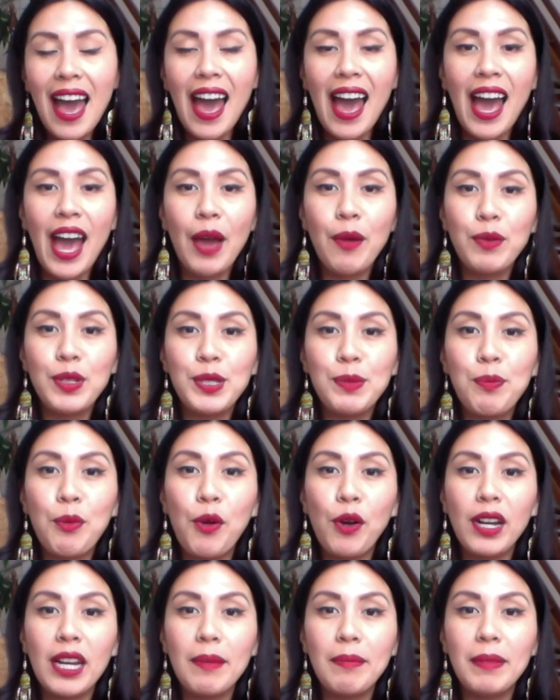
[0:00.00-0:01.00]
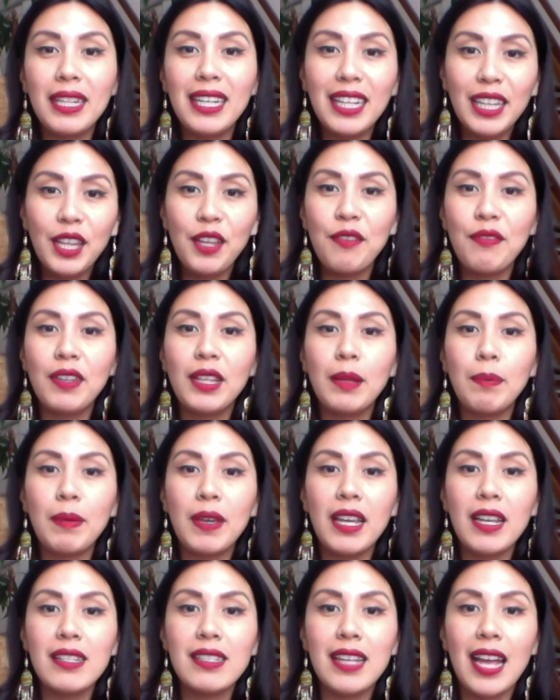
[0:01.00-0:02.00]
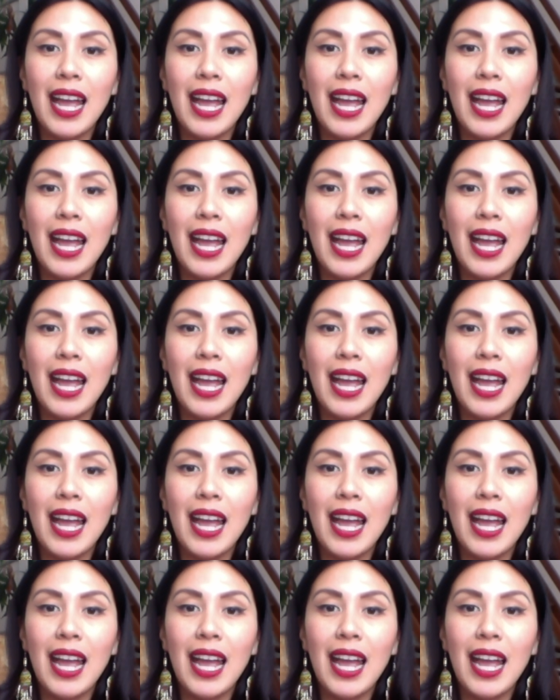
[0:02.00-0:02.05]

I was born in Manila, Philippines,